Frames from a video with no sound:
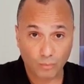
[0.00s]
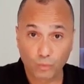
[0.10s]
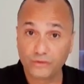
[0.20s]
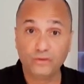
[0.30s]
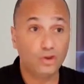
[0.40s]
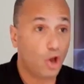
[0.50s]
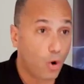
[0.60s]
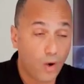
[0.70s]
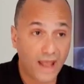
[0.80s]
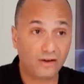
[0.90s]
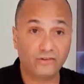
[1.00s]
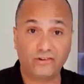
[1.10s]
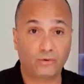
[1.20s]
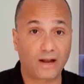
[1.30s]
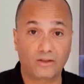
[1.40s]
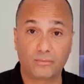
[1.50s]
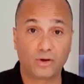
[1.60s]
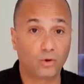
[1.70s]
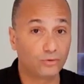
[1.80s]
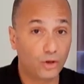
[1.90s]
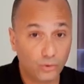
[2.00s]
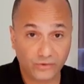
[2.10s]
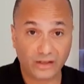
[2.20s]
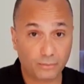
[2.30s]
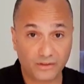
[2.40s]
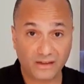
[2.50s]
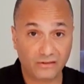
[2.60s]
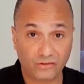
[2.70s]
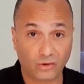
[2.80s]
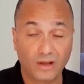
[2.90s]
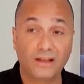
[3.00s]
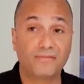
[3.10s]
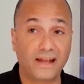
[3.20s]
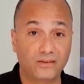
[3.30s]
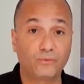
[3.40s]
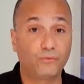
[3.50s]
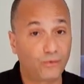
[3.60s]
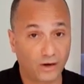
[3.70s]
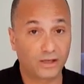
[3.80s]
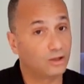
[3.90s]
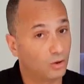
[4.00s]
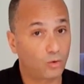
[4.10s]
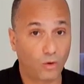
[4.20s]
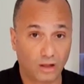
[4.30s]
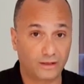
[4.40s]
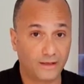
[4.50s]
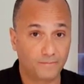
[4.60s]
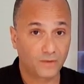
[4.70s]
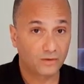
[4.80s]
with no energy around them at all, no zeta potential, that is very low quality.